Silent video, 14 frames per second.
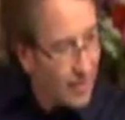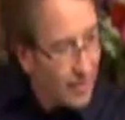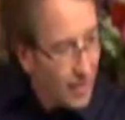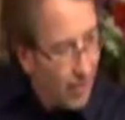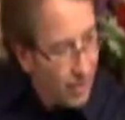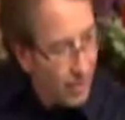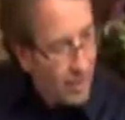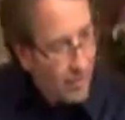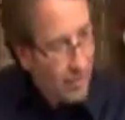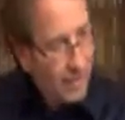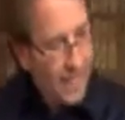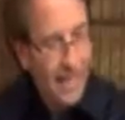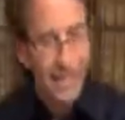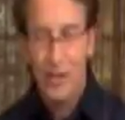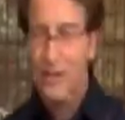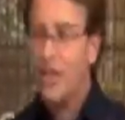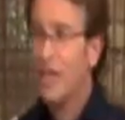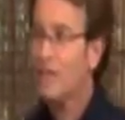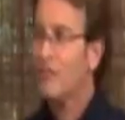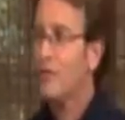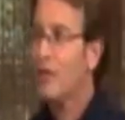So pH
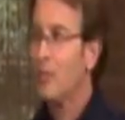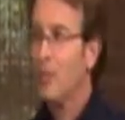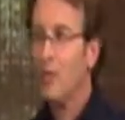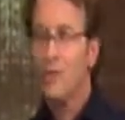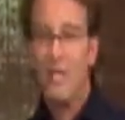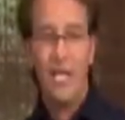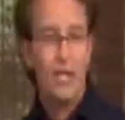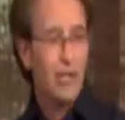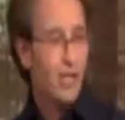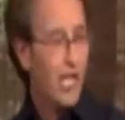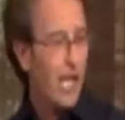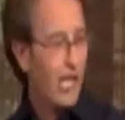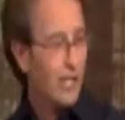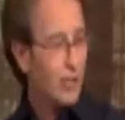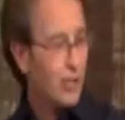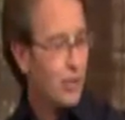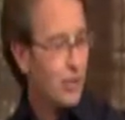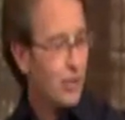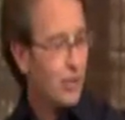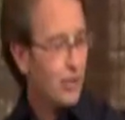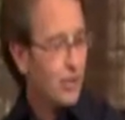stands for potential
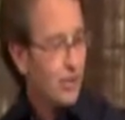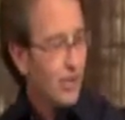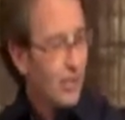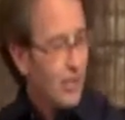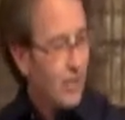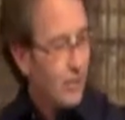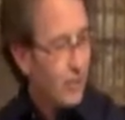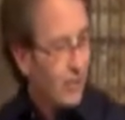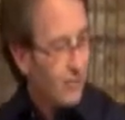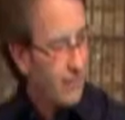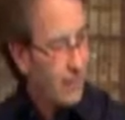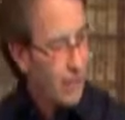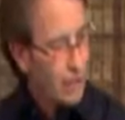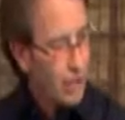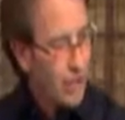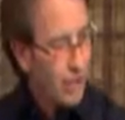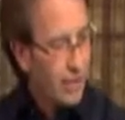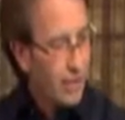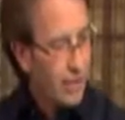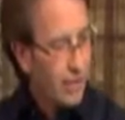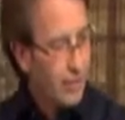hydrogen. And we have a little
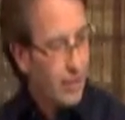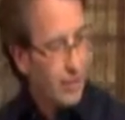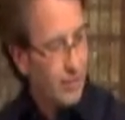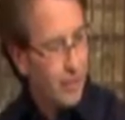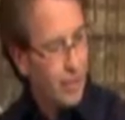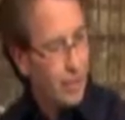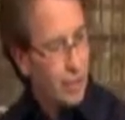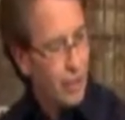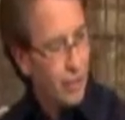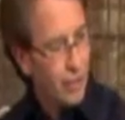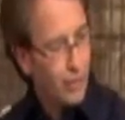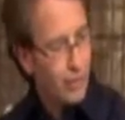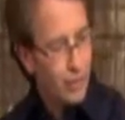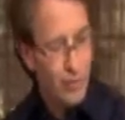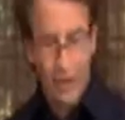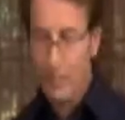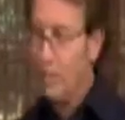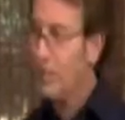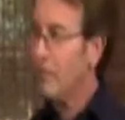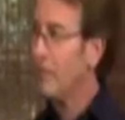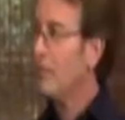chart here where I'm going to show you, and we're going to
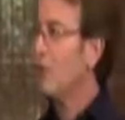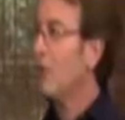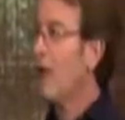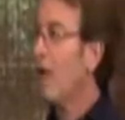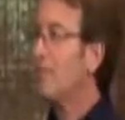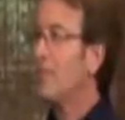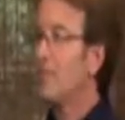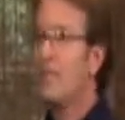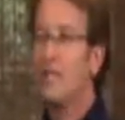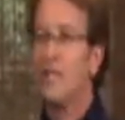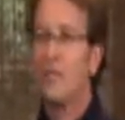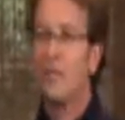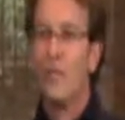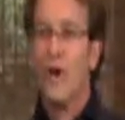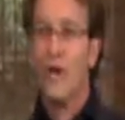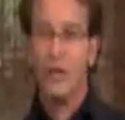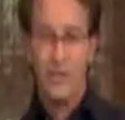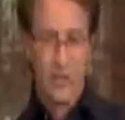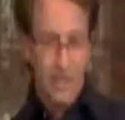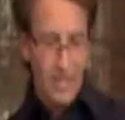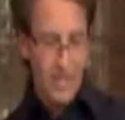put a few drops in these
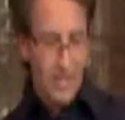waters.